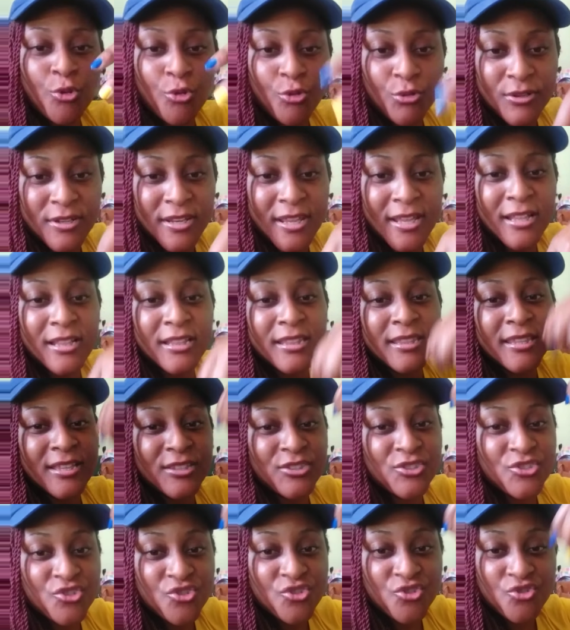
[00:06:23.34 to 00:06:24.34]
good health
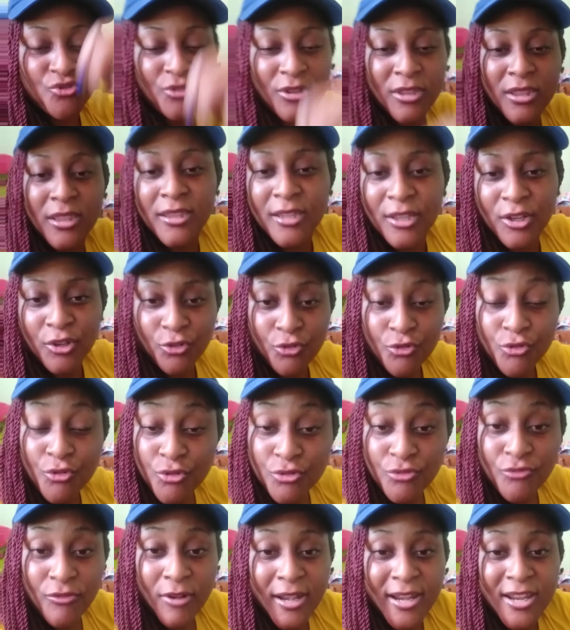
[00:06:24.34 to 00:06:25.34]
and strength and
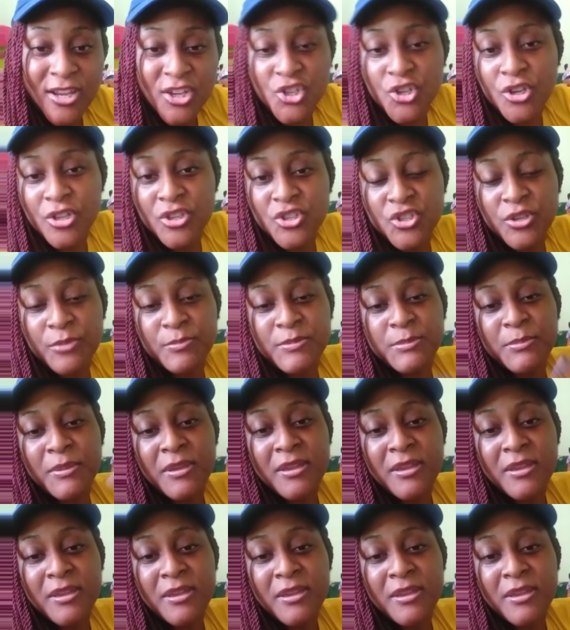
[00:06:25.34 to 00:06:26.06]
good relationships,